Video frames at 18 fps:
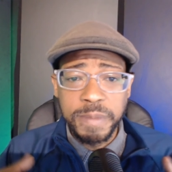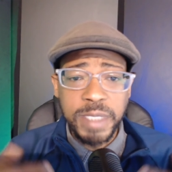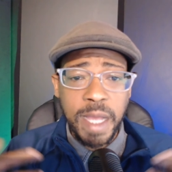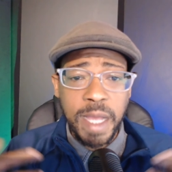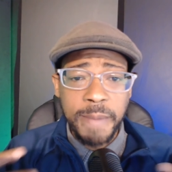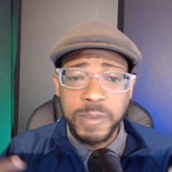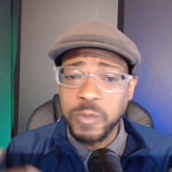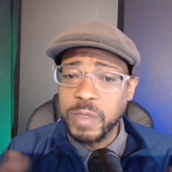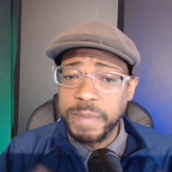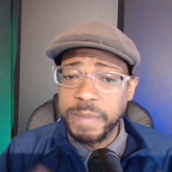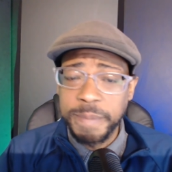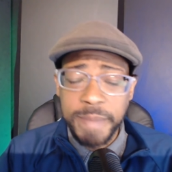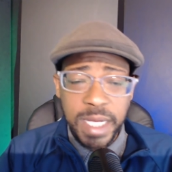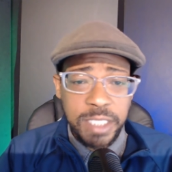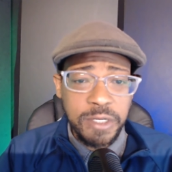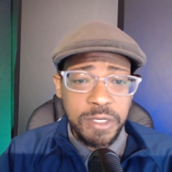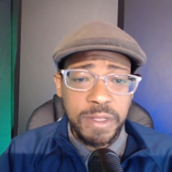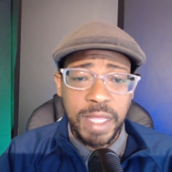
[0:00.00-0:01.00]
Sometimes we
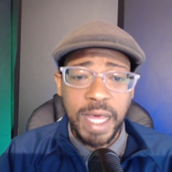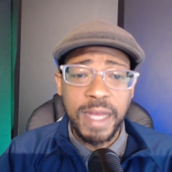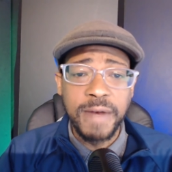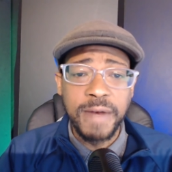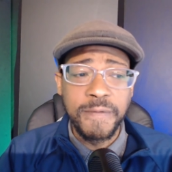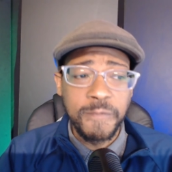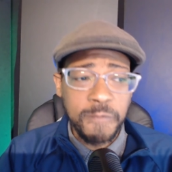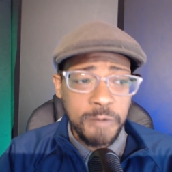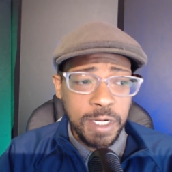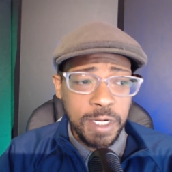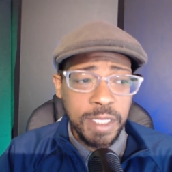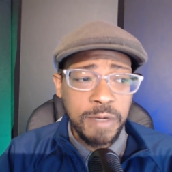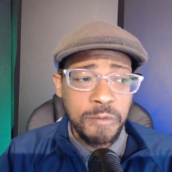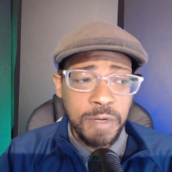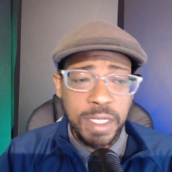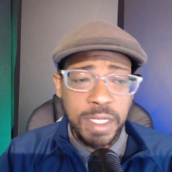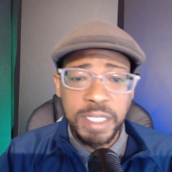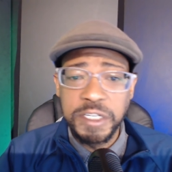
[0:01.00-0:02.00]
measure that in
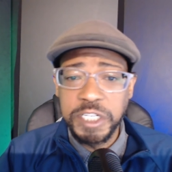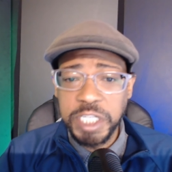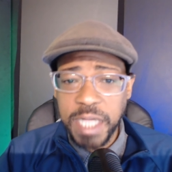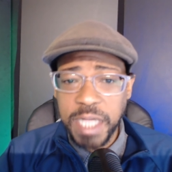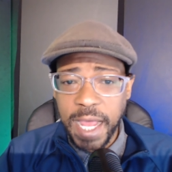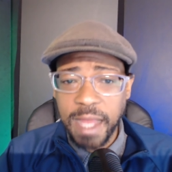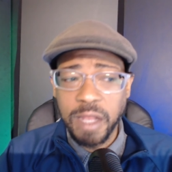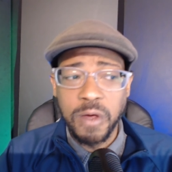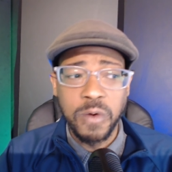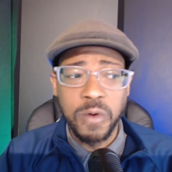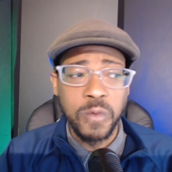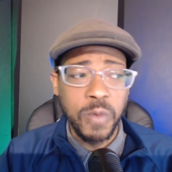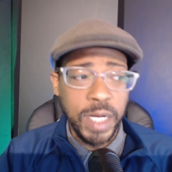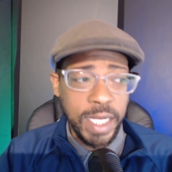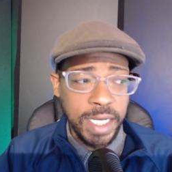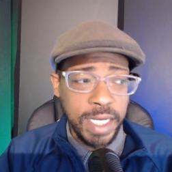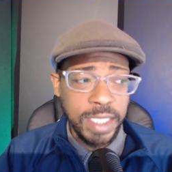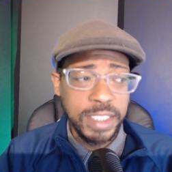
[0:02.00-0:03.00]
really, really shallow
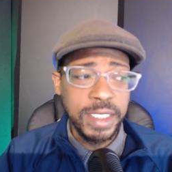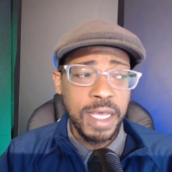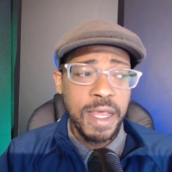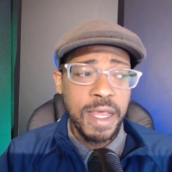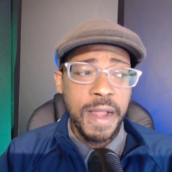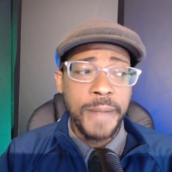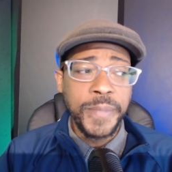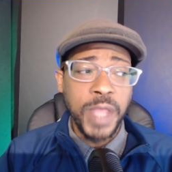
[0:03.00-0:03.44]
ways.